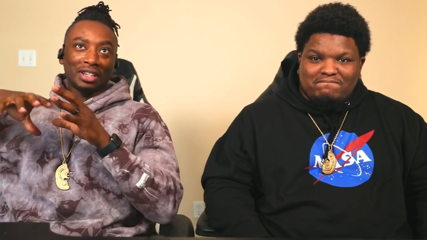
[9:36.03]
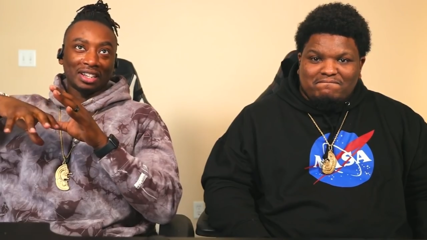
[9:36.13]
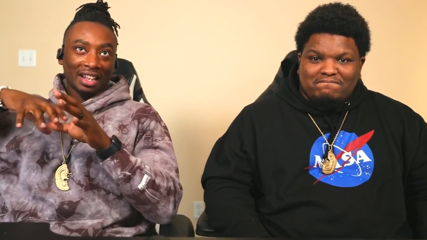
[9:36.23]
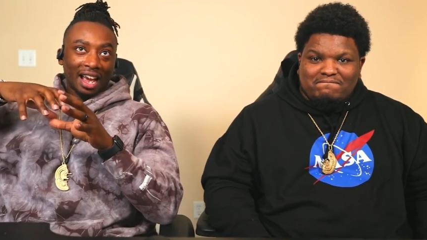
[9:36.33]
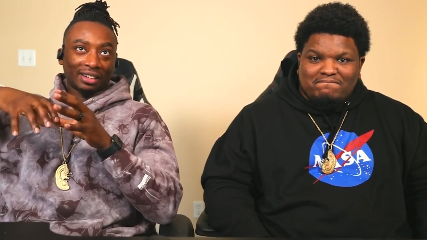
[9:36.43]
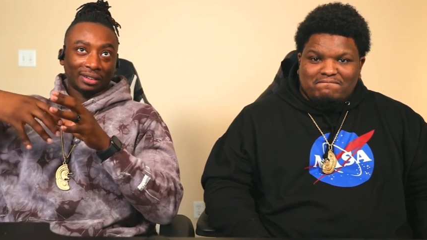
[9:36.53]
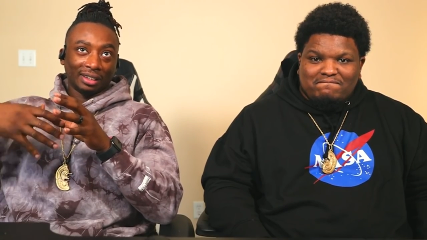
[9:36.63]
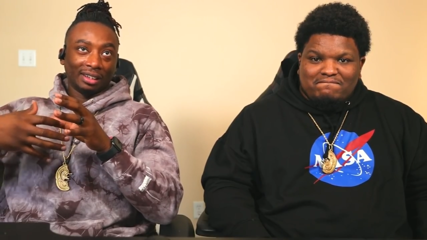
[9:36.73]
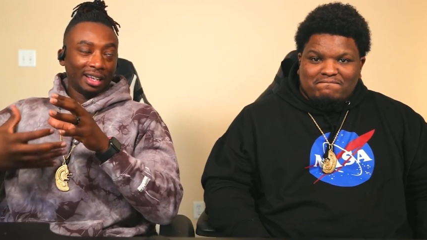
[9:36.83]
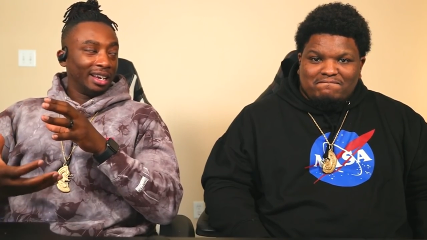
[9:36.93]
Speaker 1: can actually
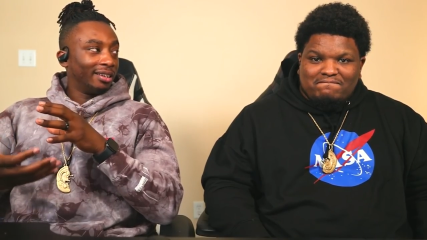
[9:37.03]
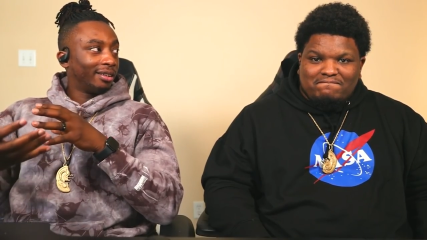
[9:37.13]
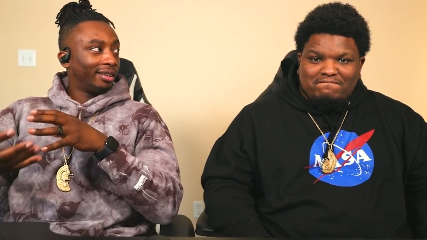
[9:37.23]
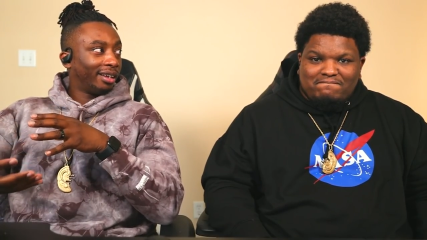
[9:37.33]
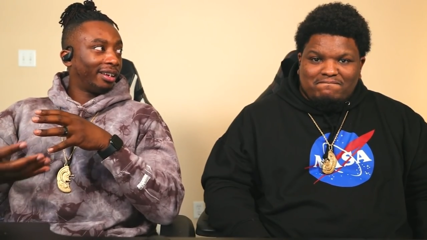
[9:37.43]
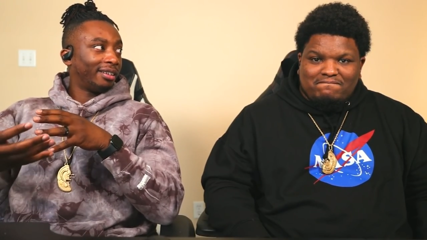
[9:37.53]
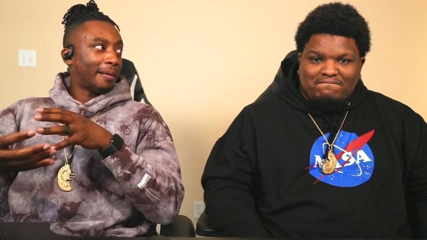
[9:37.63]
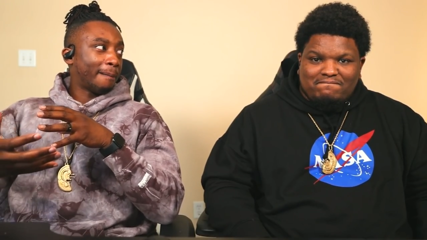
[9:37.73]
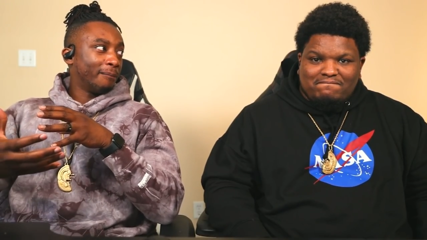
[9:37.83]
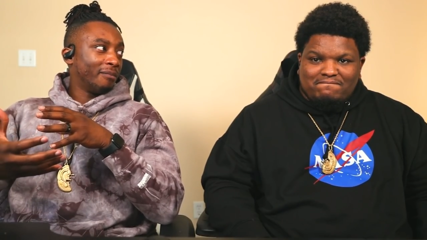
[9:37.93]
land a hit
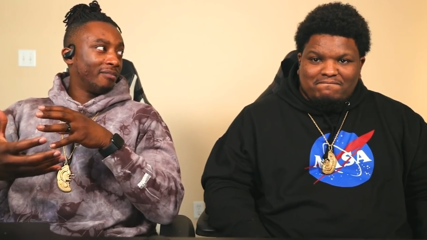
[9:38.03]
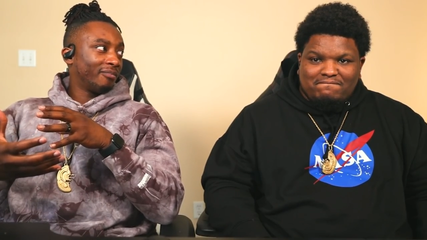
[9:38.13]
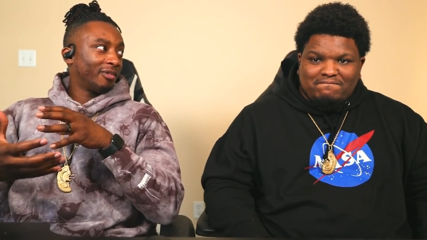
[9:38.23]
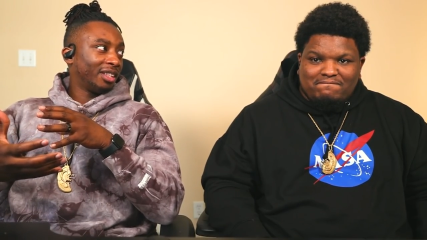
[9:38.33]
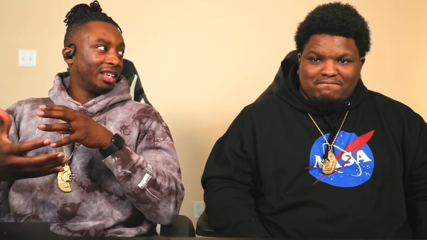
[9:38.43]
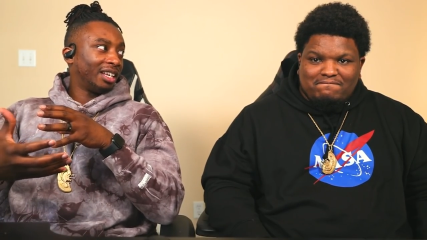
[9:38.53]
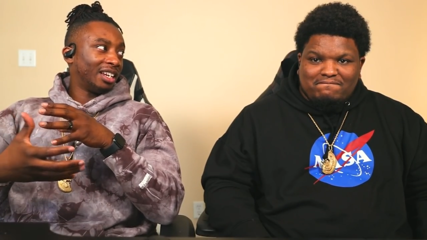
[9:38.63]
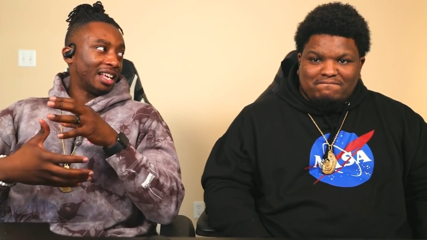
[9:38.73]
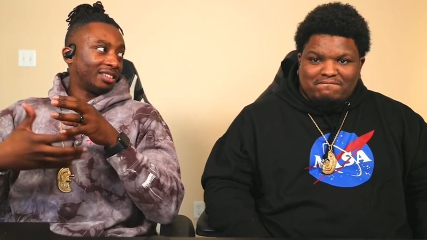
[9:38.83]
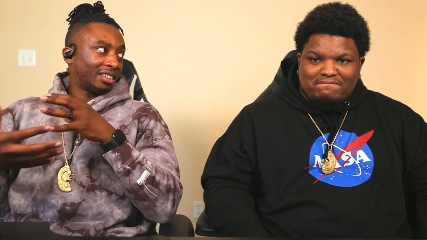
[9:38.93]
in
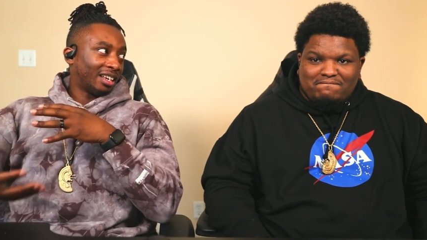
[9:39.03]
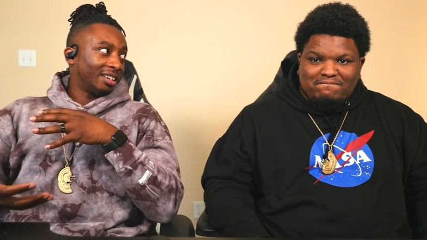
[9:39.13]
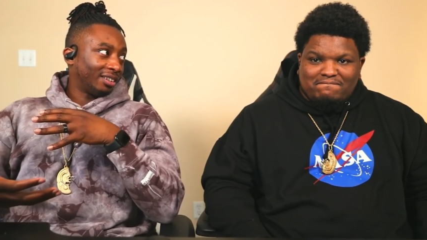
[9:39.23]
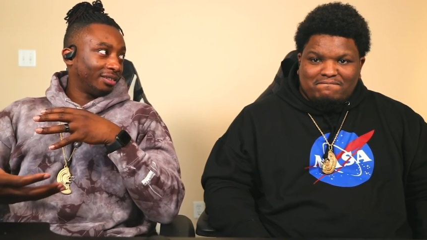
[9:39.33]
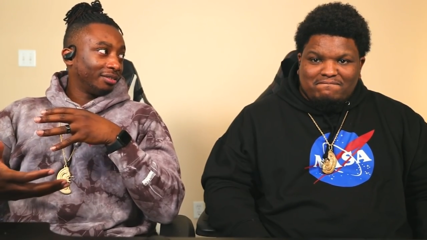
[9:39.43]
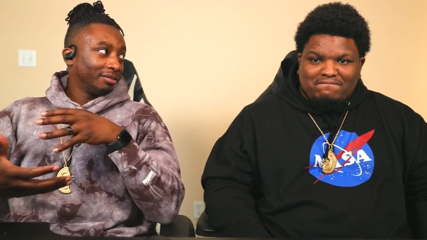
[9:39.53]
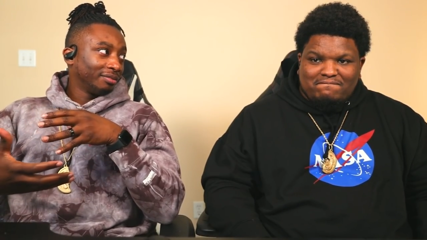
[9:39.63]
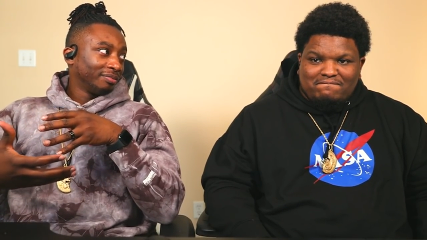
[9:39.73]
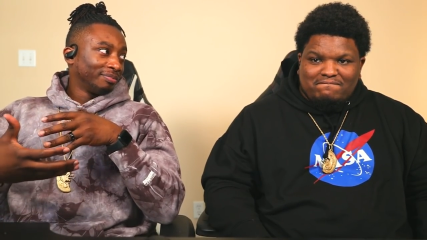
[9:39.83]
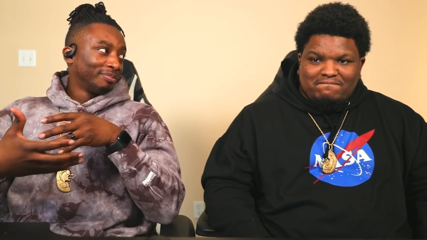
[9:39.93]
that state
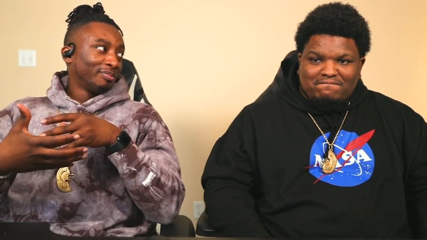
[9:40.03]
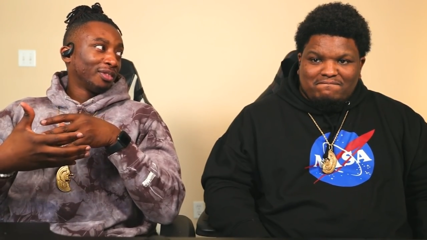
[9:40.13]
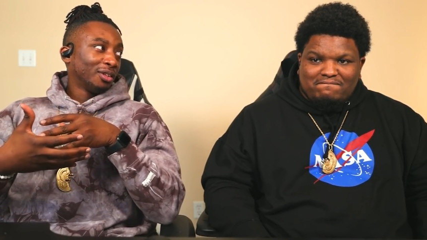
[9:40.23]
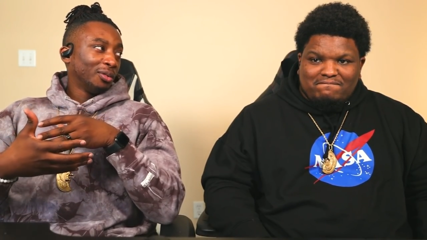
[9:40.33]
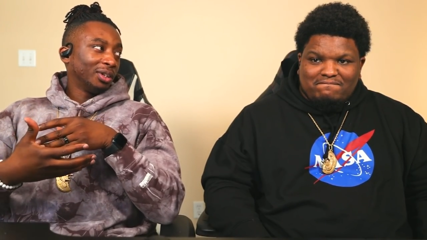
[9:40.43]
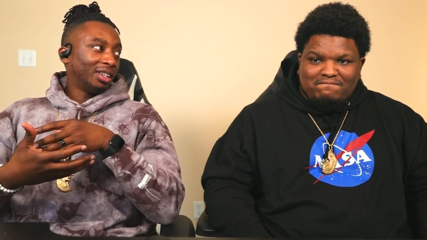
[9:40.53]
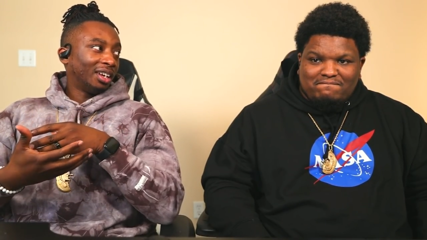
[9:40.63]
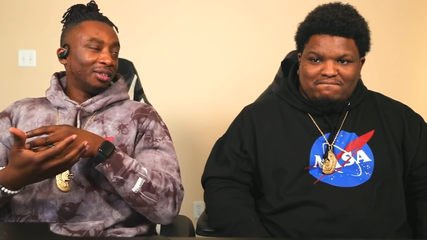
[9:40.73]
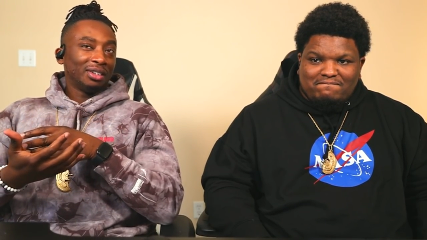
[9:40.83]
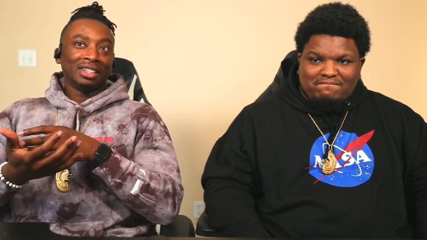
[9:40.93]
with the
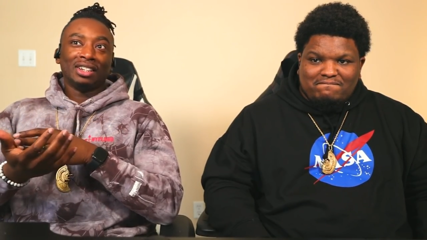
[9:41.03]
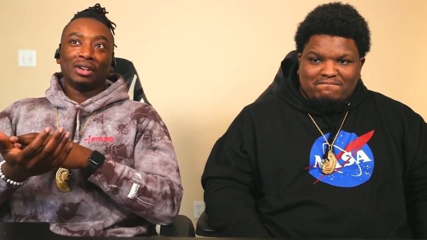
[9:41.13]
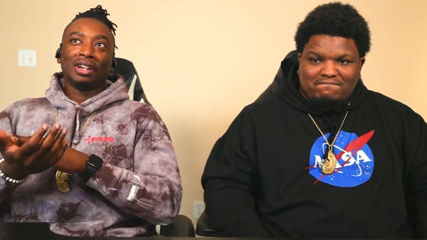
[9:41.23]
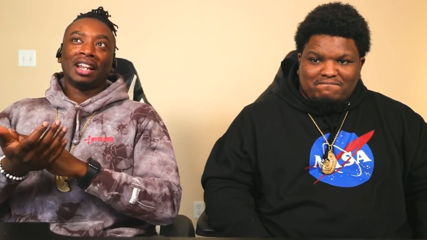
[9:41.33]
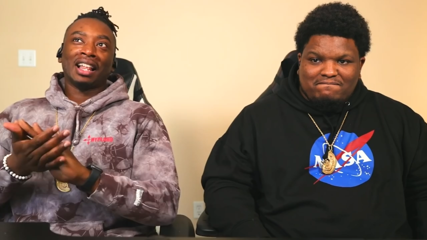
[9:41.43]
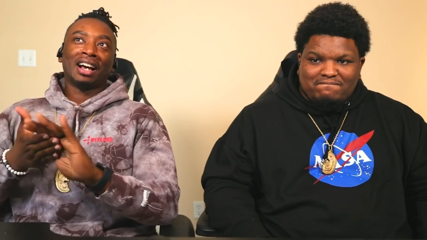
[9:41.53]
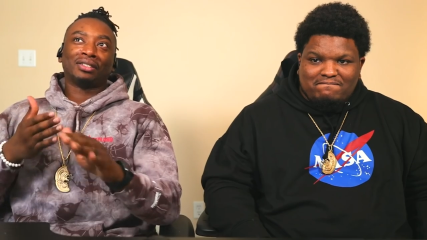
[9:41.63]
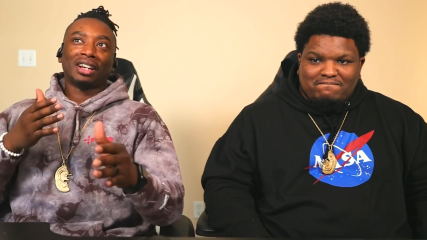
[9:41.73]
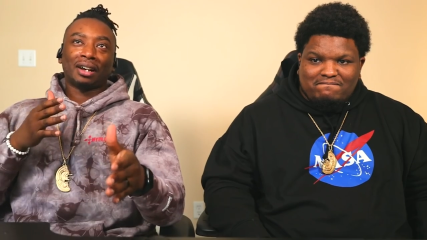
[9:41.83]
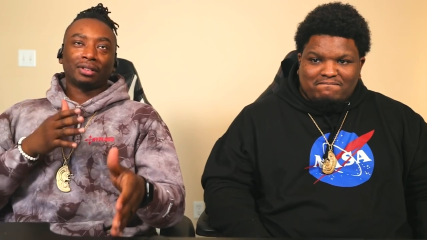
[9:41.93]
you know and allow
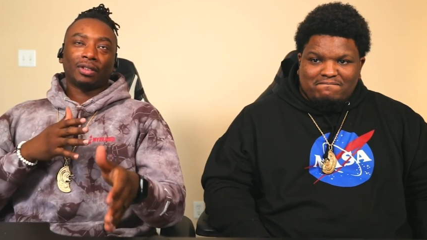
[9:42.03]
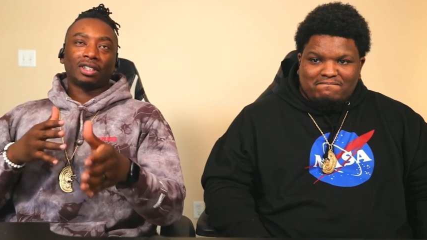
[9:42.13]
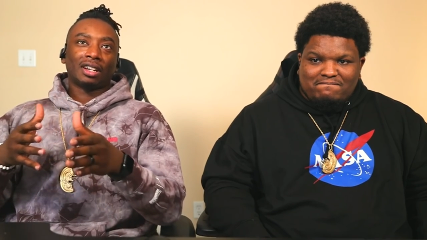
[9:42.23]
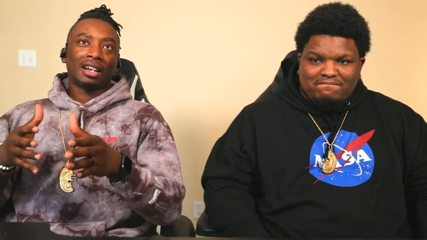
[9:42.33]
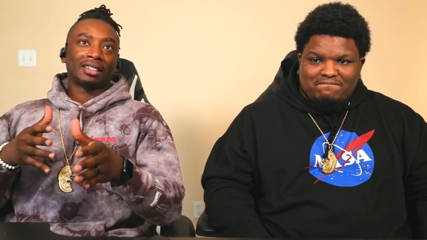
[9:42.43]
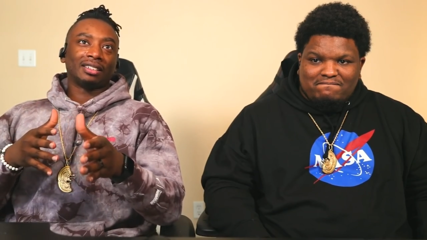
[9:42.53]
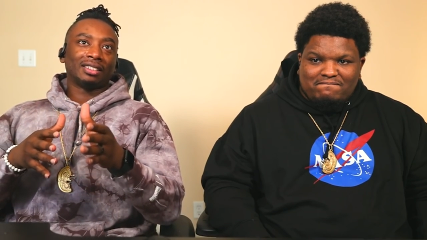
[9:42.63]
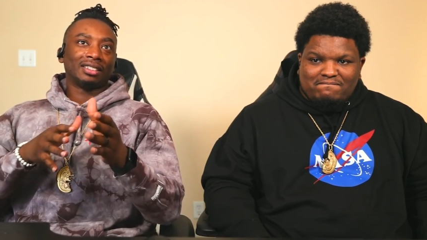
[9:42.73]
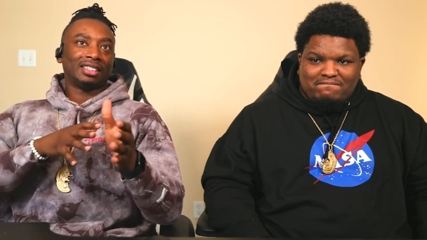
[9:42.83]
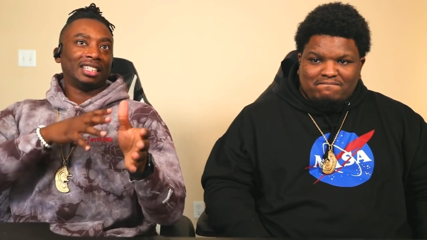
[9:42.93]
the observation haki to
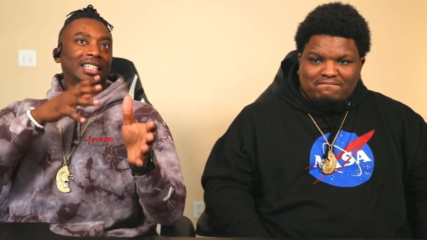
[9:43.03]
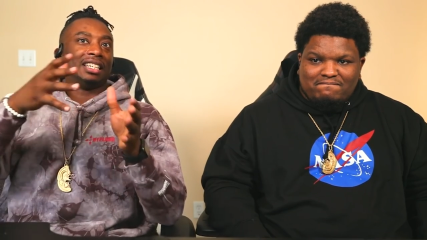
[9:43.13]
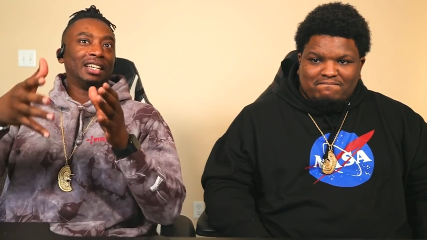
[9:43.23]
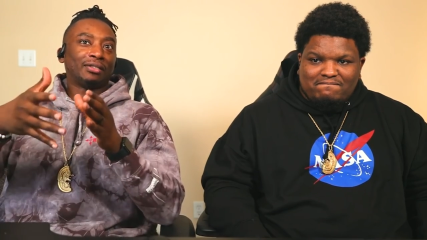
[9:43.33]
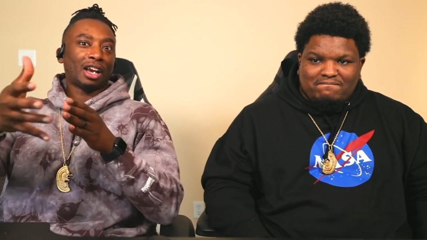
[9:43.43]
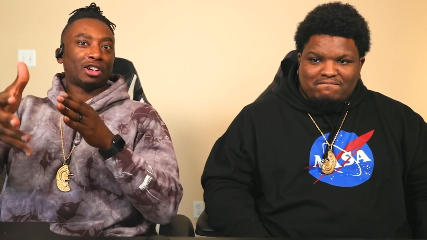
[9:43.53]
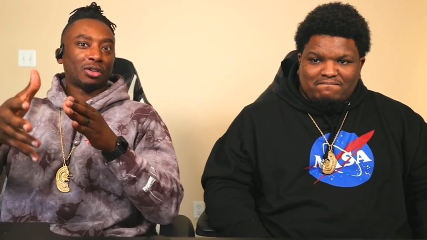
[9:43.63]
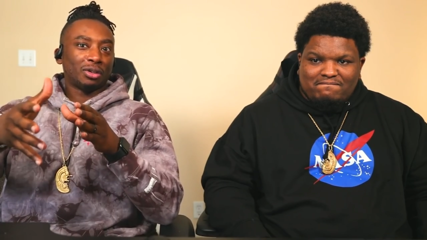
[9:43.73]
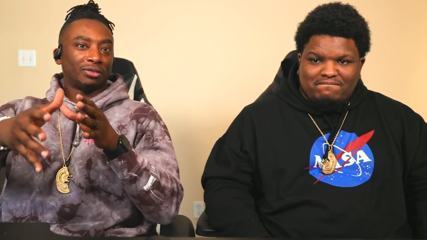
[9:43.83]
see if Katakuri is